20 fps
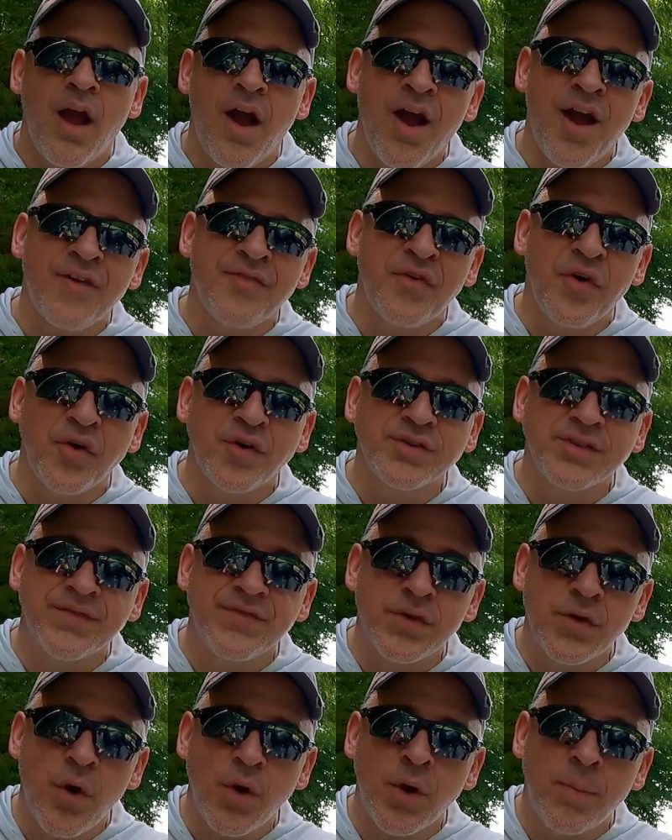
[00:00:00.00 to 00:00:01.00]
All right, folks,
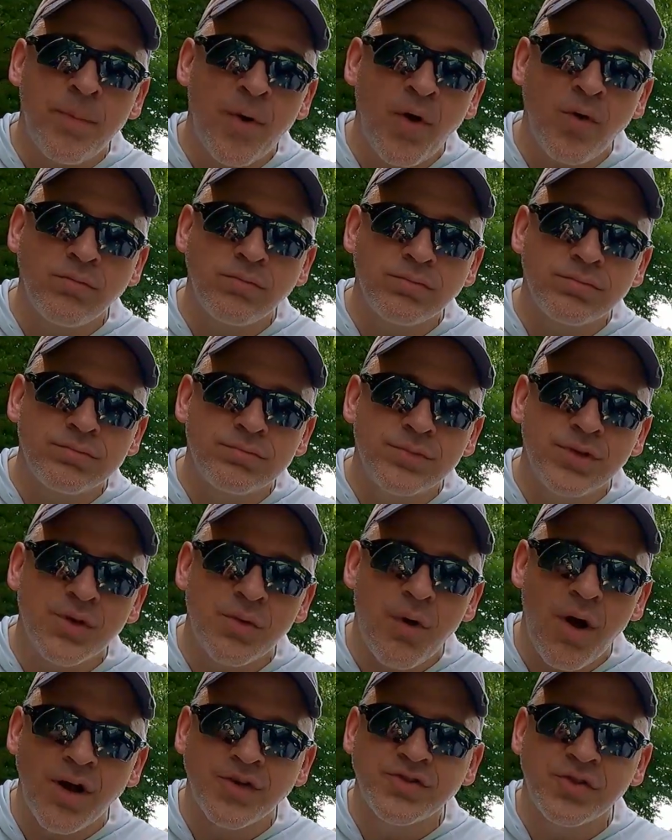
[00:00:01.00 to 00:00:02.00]
if you own a boat,
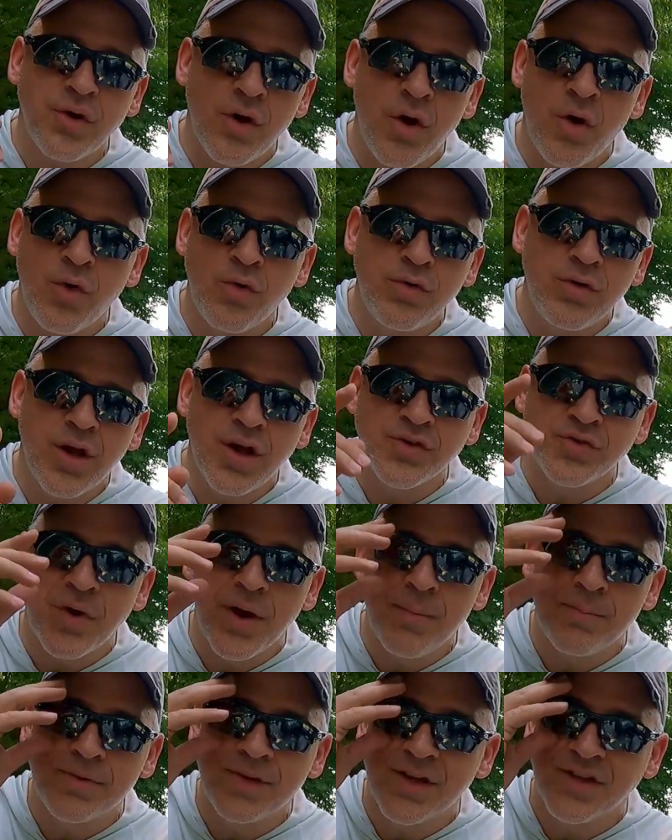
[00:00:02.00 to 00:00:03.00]
you also own a
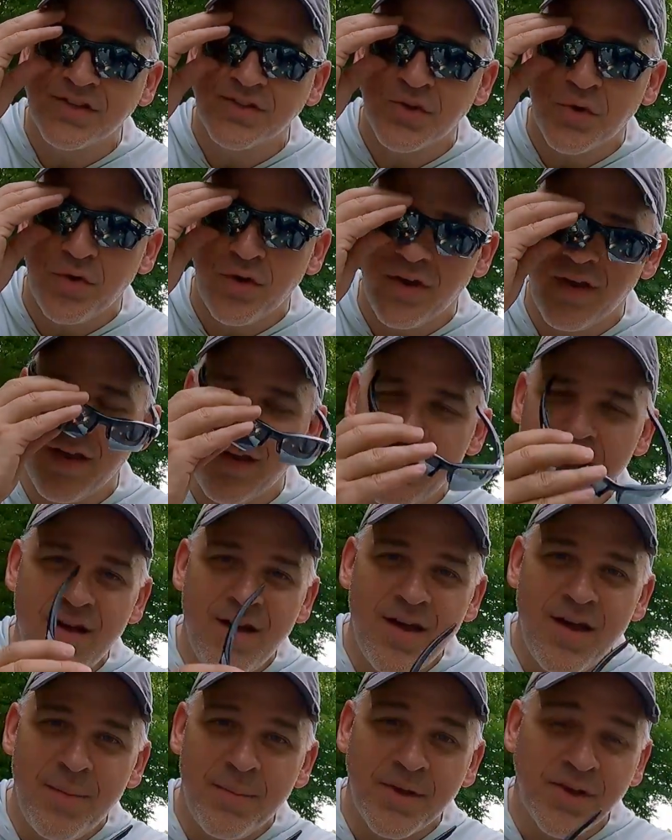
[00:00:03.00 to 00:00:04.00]
drain plug story,
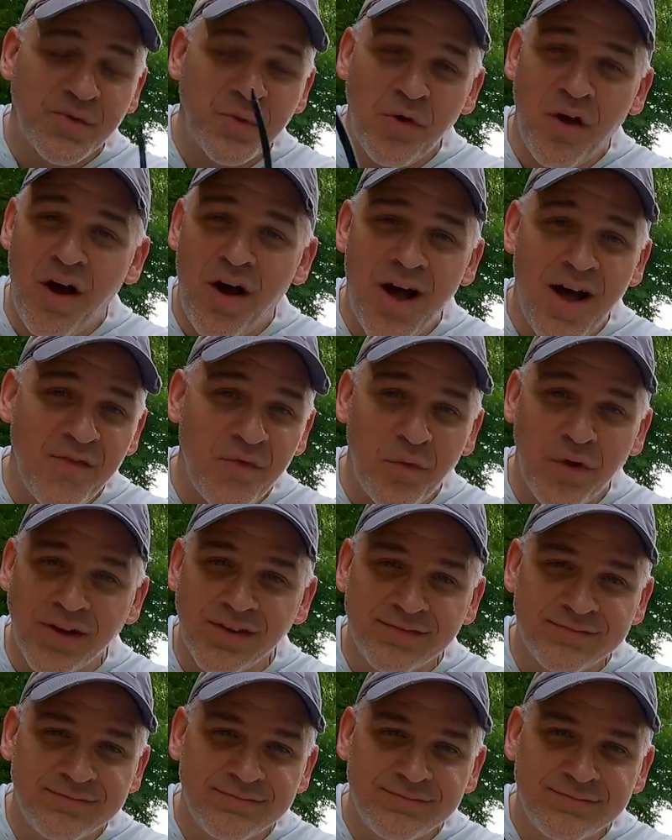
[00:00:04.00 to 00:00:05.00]
because we all have
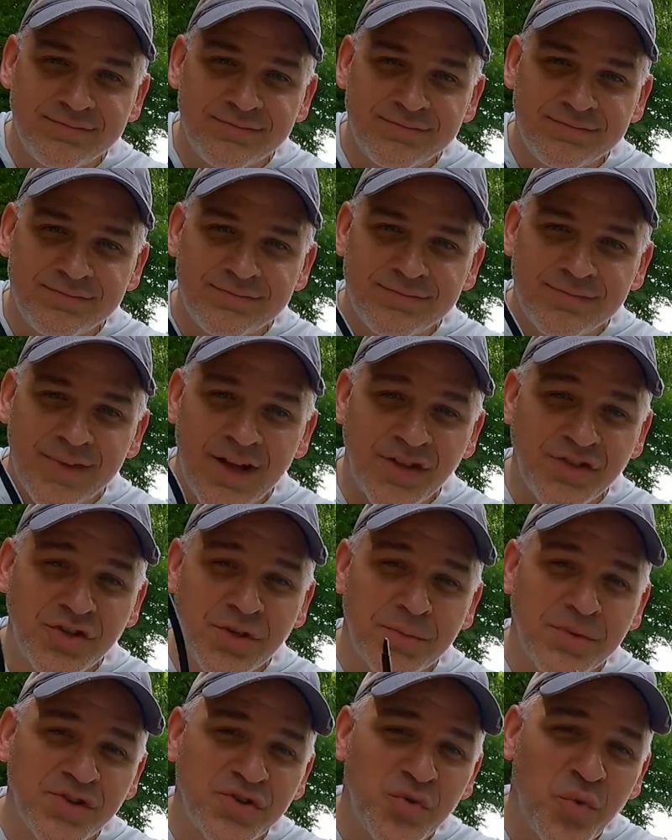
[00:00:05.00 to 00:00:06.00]
one. Now, it
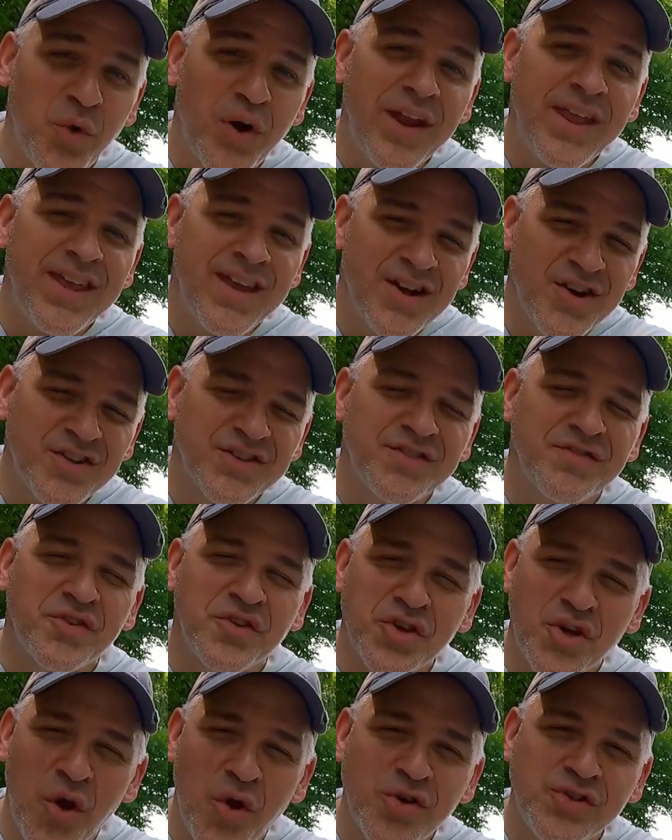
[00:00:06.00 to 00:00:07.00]
took me 20 years of
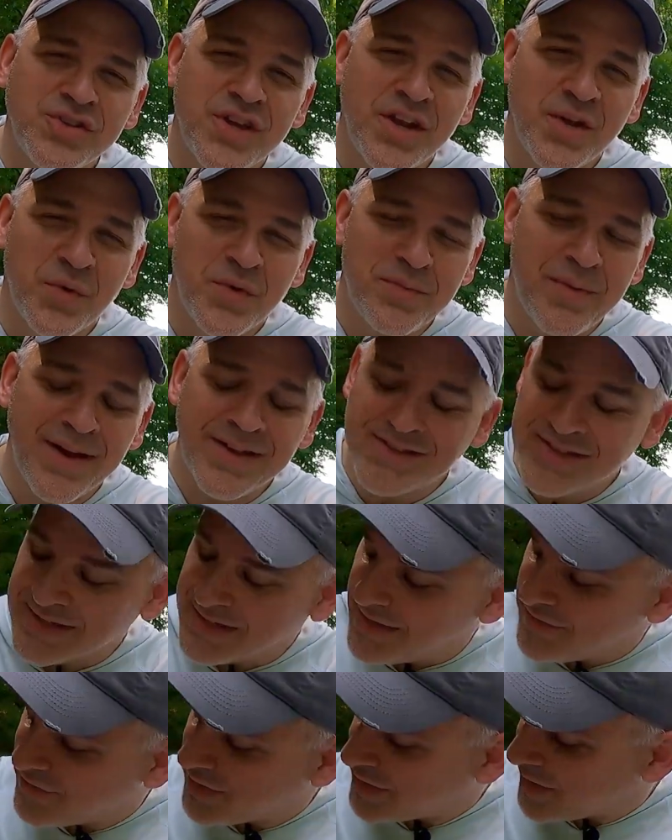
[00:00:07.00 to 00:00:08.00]
negotiating with my
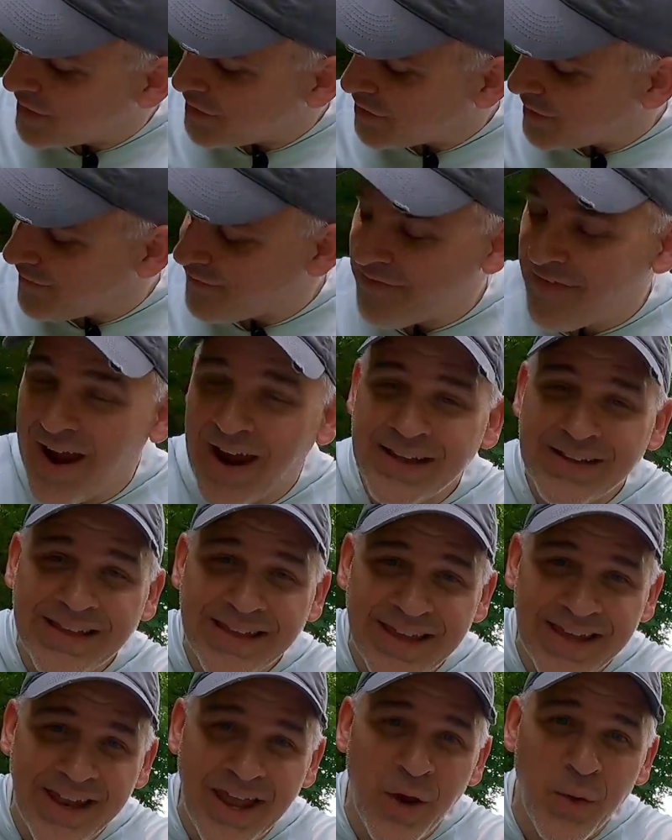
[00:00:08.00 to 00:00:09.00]
significant other to
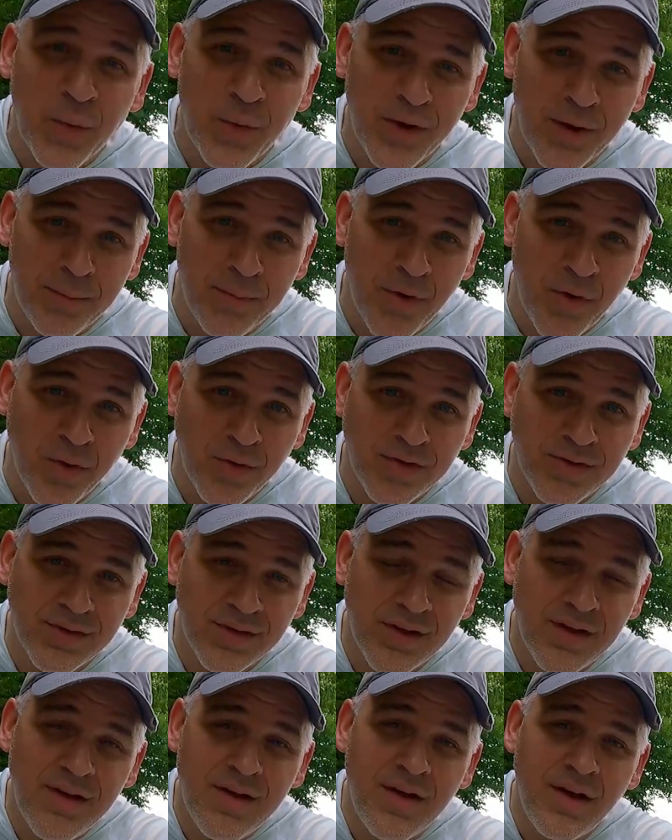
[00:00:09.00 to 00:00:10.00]
finally get a real boat.
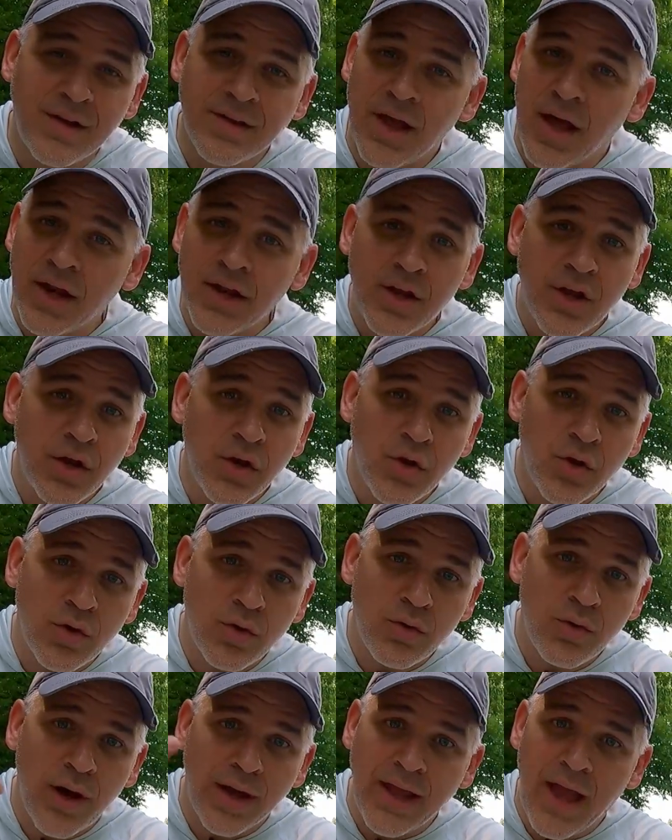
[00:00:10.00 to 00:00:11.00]
Not a
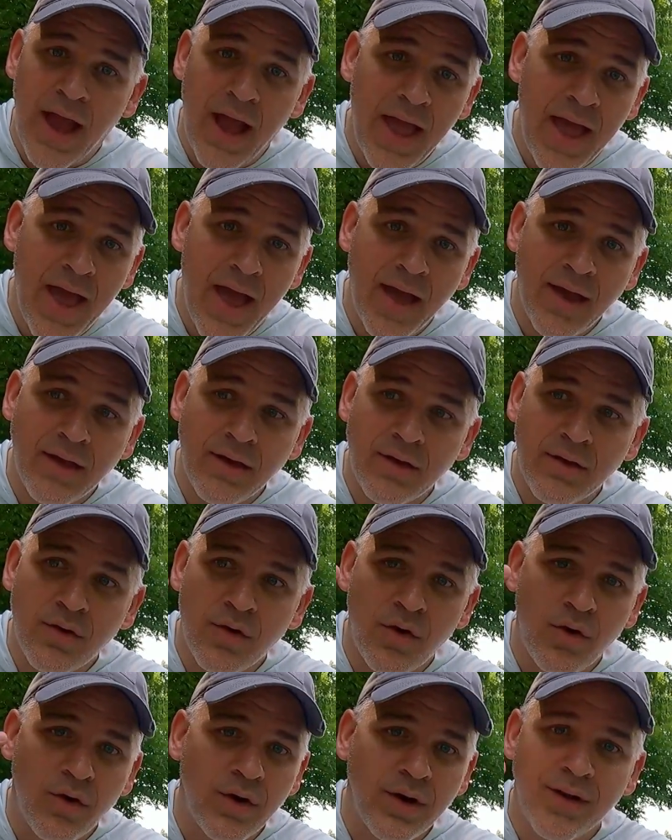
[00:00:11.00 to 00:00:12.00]
canoe, a kayak,
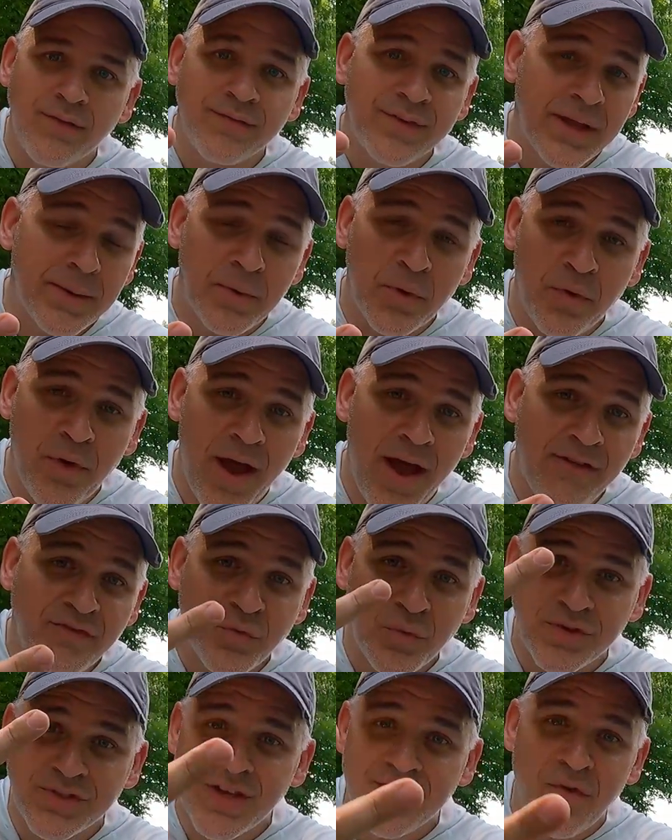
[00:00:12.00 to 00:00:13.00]
or an inflatable
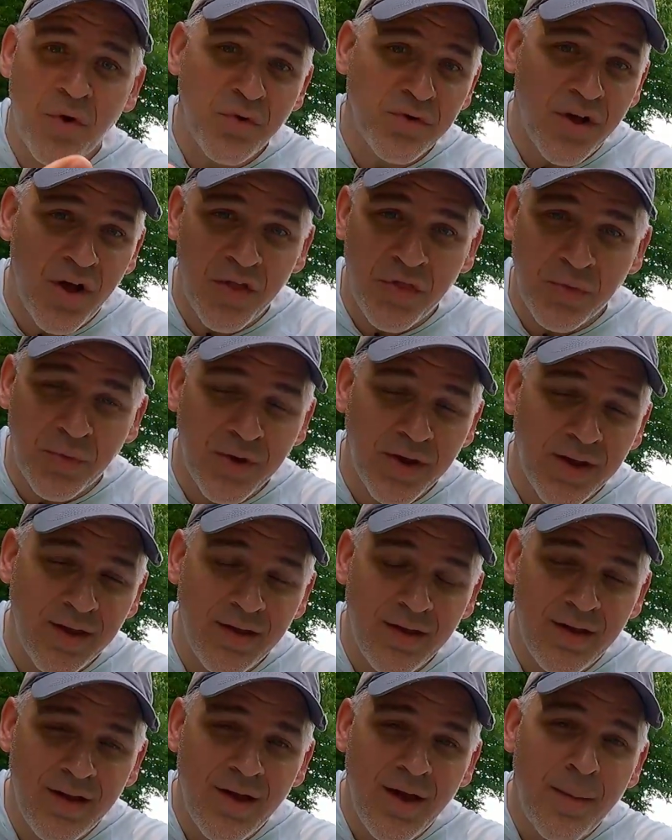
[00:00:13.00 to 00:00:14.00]
raft, which I've owned all
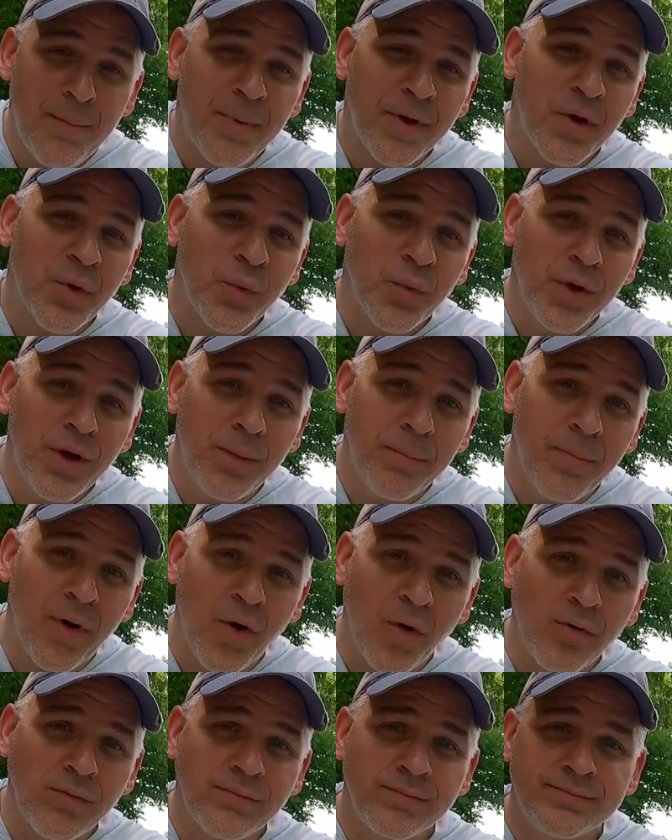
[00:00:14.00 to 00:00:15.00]
three, but a real
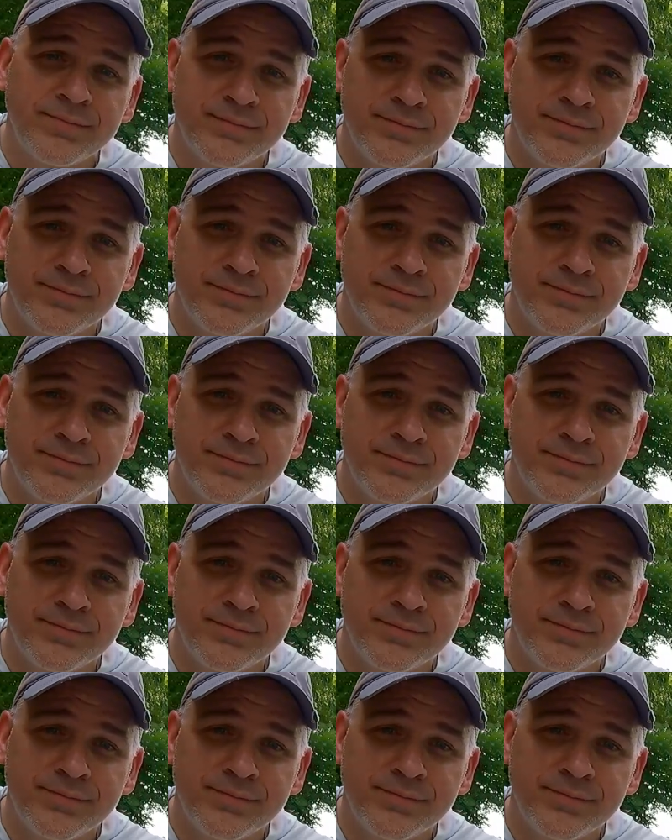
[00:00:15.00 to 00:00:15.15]
boat